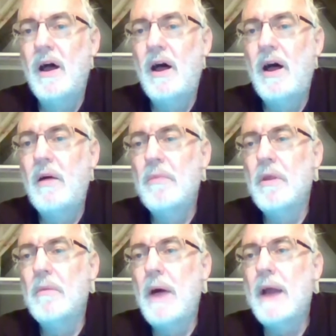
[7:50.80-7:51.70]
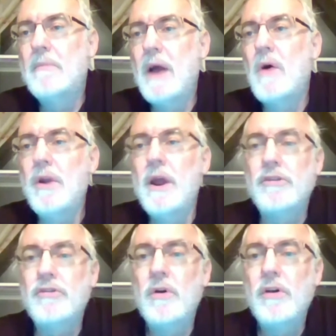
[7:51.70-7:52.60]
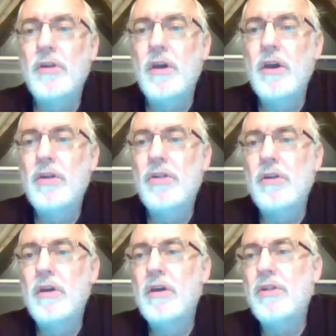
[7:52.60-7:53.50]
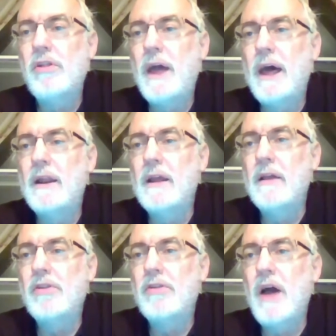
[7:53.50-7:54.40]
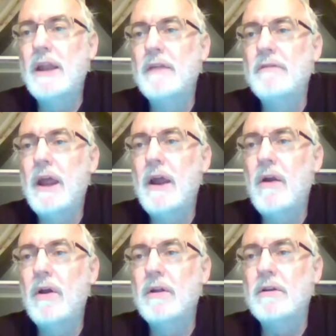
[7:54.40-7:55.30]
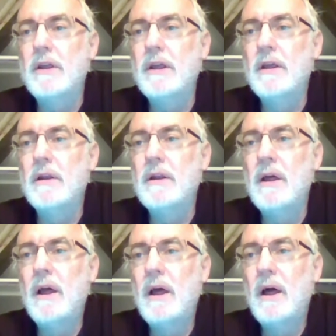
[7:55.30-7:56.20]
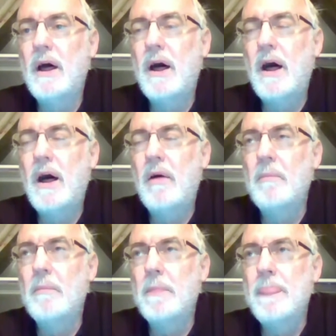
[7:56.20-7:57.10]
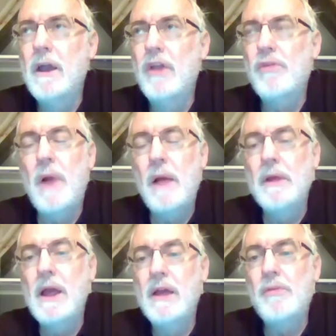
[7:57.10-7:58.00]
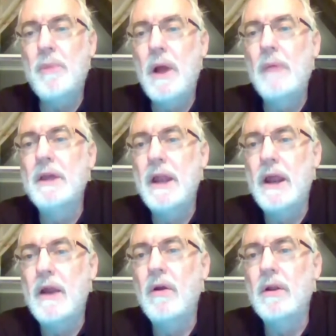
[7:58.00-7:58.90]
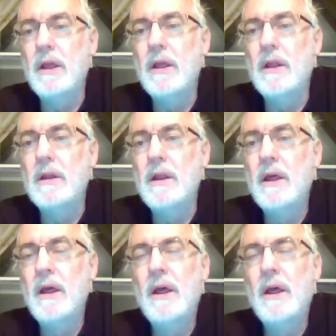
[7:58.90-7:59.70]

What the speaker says: My own answer is that it's kind of inherent in it's probably inherent in